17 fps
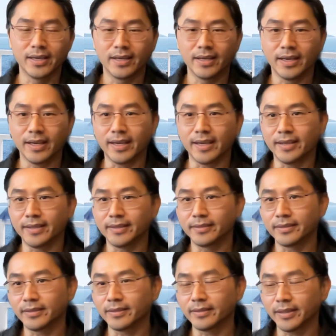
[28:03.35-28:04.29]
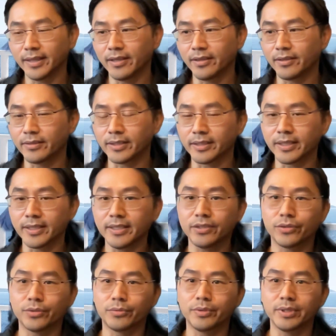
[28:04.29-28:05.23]
And the key
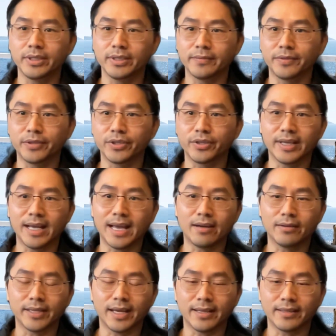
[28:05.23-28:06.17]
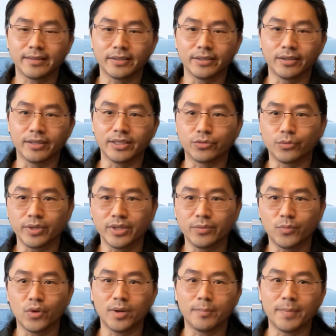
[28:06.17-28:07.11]
to really figuring out that is really
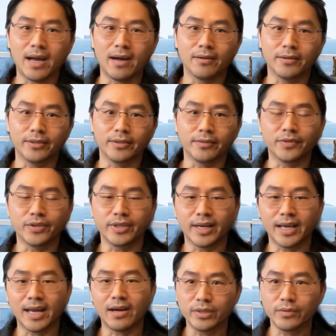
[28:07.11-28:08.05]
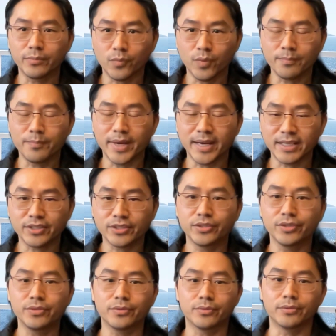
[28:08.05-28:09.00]
more about figuring out what makes
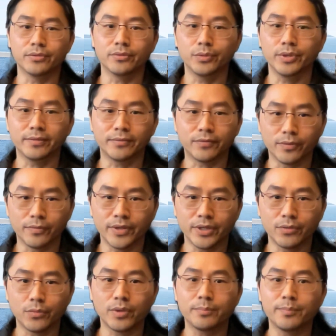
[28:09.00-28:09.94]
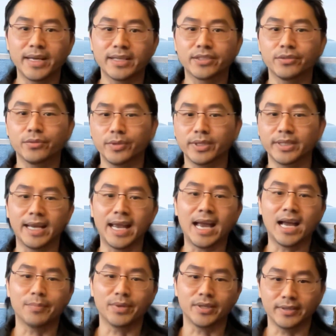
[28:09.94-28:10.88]
you really fulfilled, what makes you really
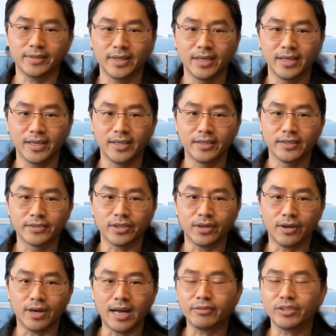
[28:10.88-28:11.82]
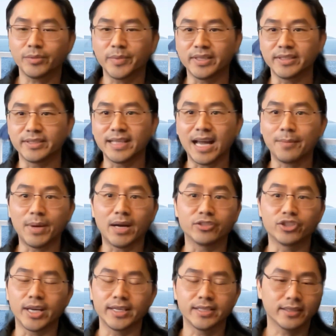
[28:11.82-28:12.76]
happy. So ultimately, it's not about
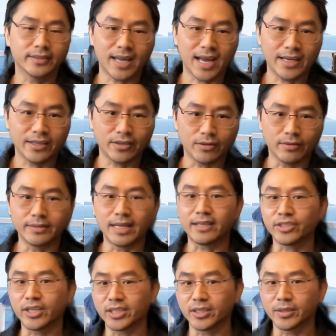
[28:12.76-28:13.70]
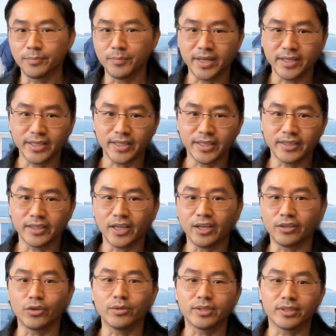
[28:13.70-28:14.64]
chasing the title, not chasing the money.
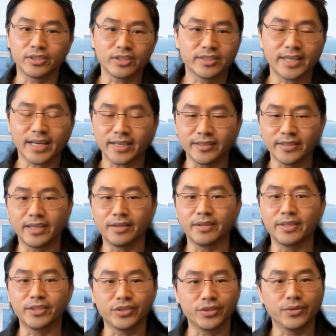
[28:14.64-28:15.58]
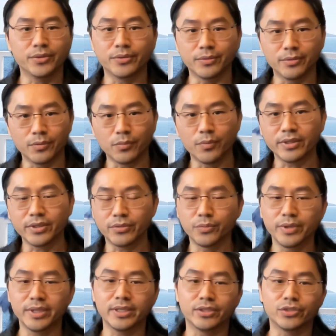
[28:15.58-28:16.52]
Those are just secondary to what you
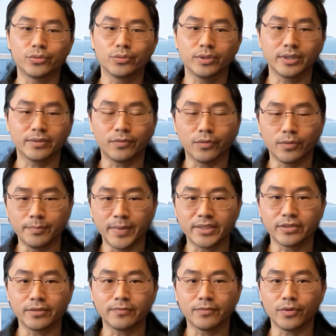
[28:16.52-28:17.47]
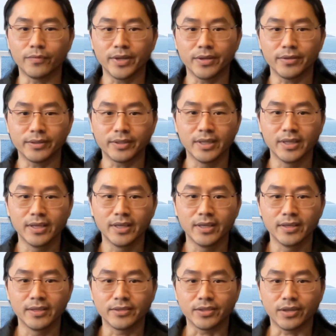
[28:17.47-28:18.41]
really truly makes you fulfilled.
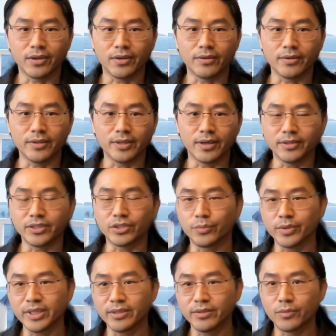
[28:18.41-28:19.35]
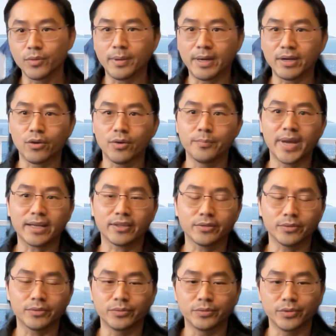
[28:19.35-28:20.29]
So it's really about going back
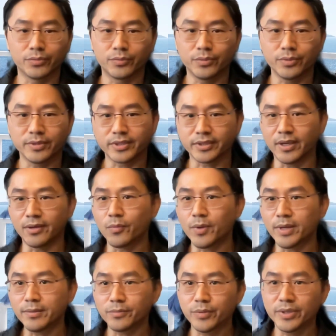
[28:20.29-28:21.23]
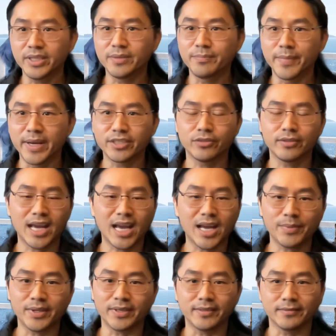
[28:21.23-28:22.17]
to your roots. What really makes you
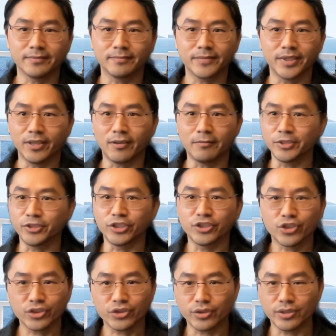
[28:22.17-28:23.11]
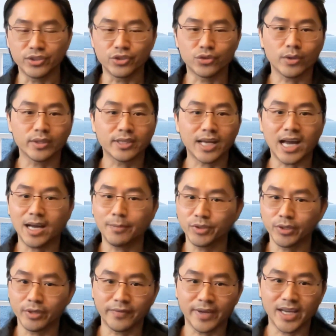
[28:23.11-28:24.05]
happy. Is it just to enjoy time
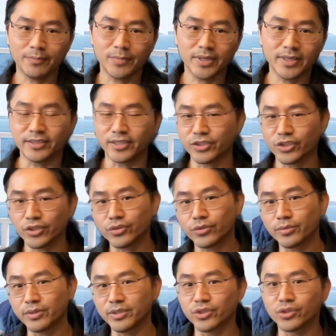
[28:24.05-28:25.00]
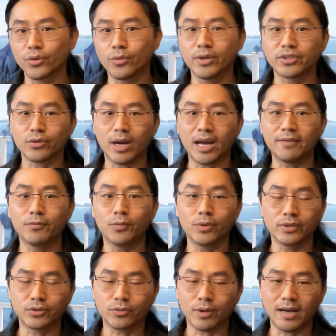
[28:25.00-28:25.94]
with your family? Is it just to enjoy
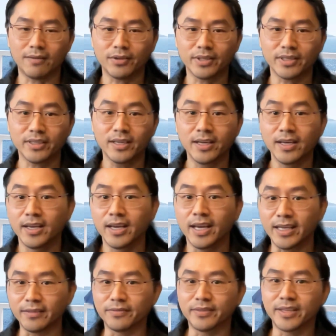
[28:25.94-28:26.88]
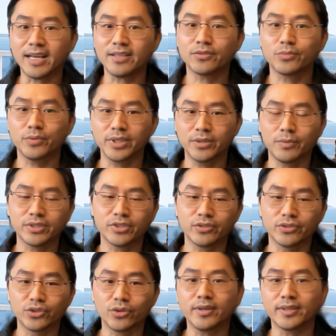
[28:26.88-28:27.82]
traveling? And if that's really what you
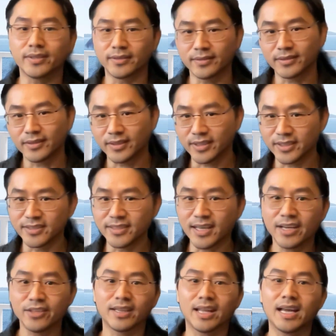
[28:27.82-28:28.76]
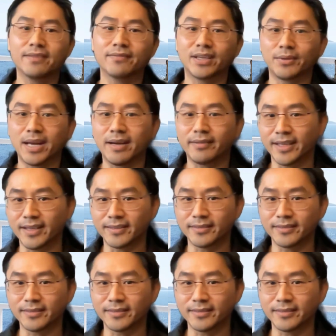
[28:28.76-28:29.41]
enjoy, design your life around it.